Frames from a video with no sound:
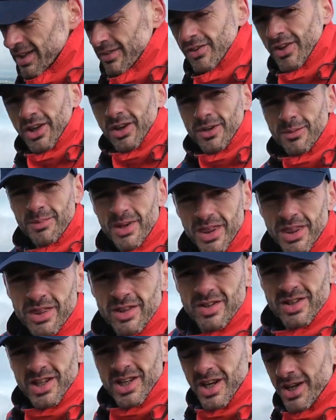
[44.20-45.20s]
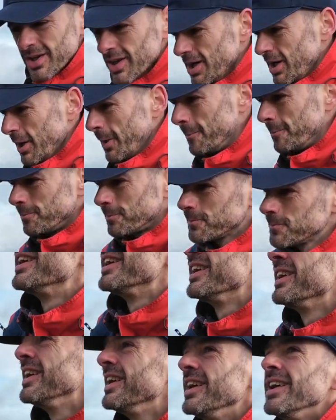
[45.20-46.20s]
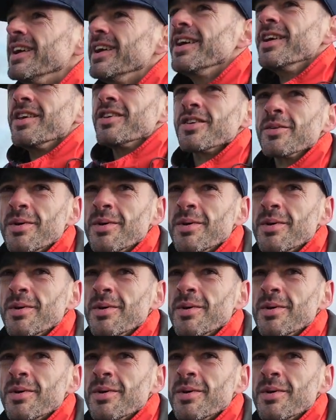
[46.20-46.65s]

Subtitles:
I've only got a month to go. So